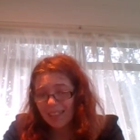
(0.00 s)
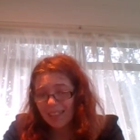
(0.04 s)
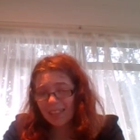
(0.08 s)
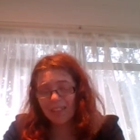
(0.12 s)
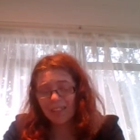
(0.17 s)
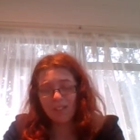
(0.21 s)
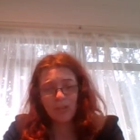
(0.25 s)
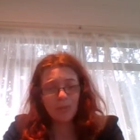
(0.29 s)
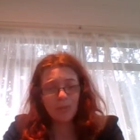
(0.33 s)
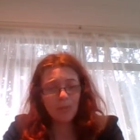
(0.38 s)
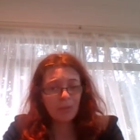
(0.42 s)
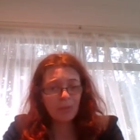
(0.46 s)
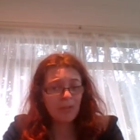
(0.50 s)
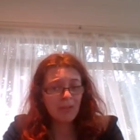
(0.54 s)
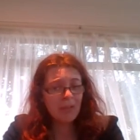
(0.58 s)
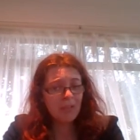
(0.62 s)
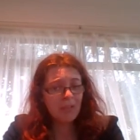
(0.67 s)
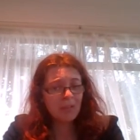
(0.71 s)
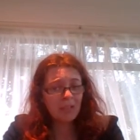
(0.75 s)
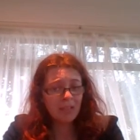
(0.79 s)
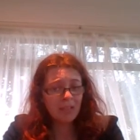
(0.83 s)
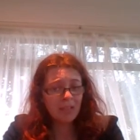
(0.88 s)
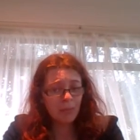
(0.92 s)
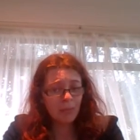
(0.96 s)
They do put you
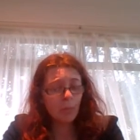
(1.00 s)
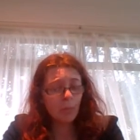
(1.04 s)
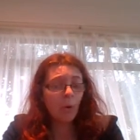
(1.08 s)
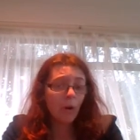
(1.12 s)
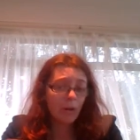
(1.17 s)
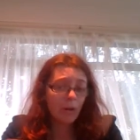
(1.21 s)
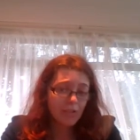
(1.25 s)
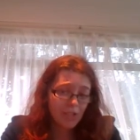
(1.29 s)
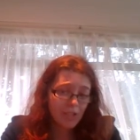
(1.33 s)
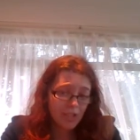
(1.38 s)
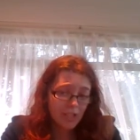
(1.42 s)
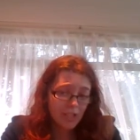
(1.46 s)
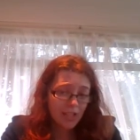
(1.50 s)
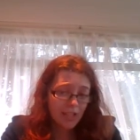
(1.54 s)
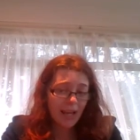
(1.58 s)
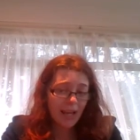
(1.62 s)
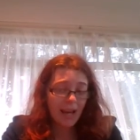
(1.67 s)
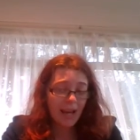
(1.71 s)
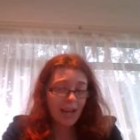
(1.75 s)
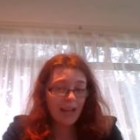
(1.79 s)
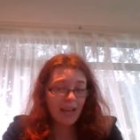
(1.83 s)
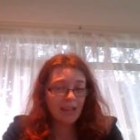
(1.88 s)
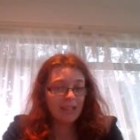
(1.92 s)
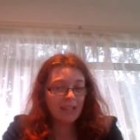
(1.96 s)
on a watch,
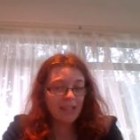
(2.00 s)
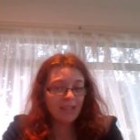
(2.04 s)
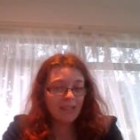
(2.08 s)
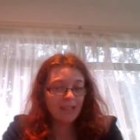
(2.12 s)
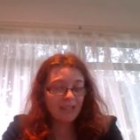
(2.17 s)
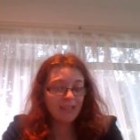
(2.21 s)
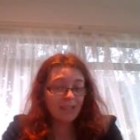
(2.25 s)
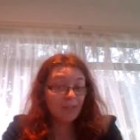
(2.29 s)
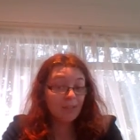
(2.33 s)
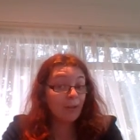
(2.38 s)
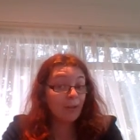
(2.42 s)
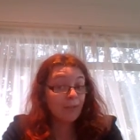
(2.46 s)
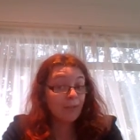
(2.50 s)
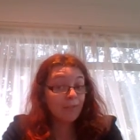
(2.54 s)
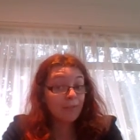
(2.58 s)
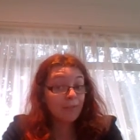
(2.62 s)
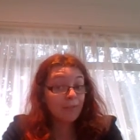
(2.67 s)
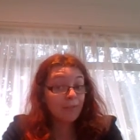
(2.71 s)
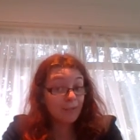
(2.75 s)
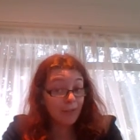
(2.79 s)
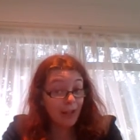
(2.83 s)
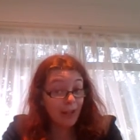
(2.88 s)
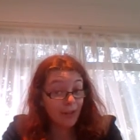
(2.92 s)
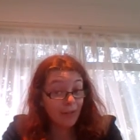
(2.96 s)
and that's not
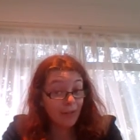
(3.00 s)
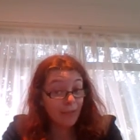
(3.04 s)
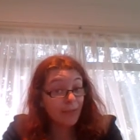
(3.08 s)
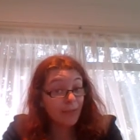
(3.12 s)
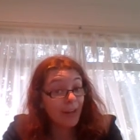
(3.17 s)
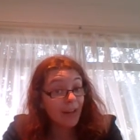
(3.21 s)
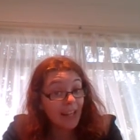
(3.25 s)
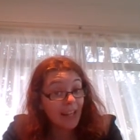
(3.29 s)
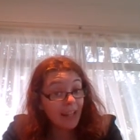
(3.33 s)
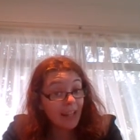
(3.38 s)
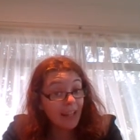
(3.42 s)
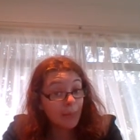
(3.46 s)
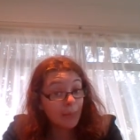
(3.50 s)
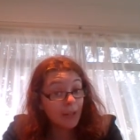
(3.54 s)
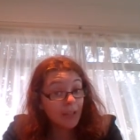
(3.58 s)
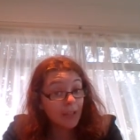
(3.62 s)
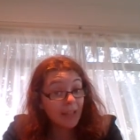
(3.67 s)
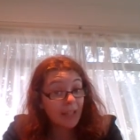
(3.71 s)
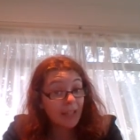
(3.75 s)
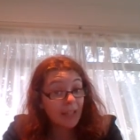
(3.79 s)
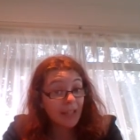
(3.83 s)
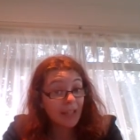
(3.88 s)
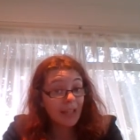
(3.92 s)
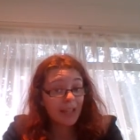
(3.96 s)
fun for anyone.
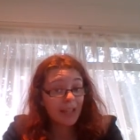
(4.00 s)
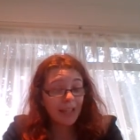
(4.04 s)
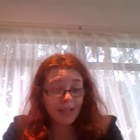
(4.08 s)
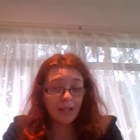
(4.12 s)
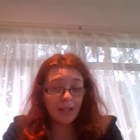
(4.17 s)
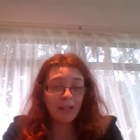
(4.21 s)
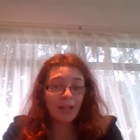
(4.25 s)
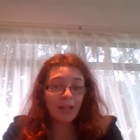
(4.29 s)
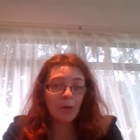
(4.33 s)
And I